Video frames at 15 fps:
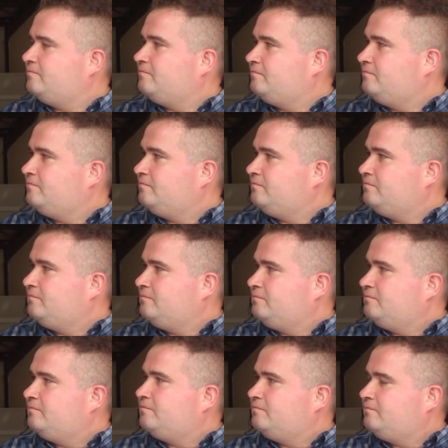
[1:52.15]

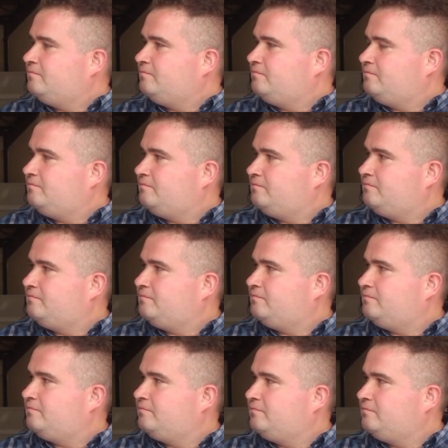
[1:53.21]

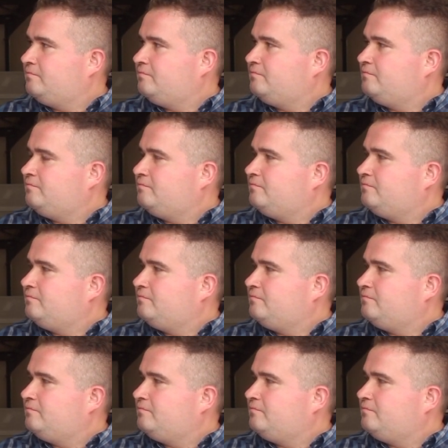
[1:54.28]
The person shown says nothing.